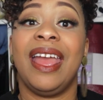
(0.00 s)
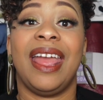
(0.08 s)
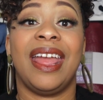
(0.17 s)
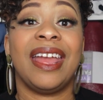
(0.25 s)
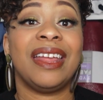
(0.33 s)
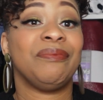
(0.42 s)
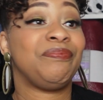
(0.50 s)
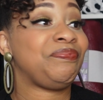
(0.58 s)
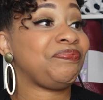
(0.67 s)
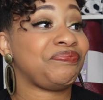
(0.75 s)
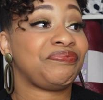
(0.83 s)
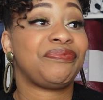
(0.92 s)
and
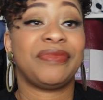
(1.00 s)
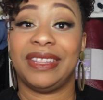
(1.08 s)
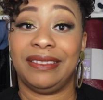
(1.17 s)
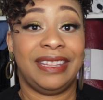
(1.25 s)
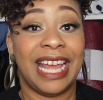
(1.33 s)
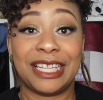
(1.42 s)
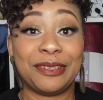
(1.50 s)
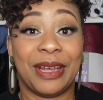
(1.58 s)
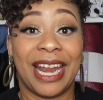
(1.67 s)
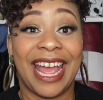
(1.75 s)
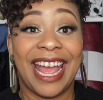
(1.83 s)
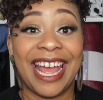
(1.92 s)
that's
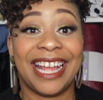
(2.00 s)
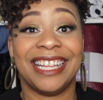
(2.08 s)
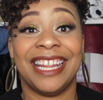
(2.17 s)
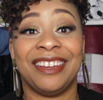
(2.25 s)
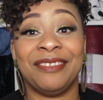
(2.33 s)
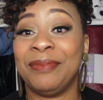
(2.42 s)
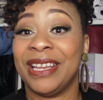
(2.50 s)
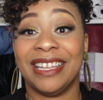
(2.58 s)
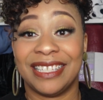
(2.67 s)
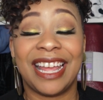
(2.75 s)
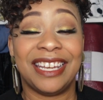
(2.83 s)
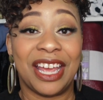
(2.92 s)
what I had
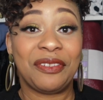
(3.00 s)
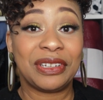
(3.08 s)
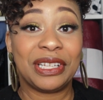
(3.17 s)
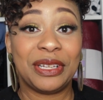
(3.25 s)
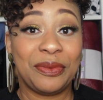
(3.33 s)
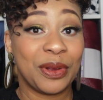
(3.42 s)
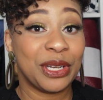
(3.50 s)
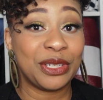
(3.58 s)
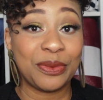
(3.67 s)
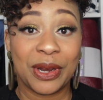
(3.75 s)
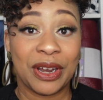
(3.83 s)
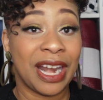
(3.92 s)
because I definitely wanted
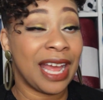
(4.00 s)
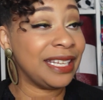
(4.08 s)
to wear it.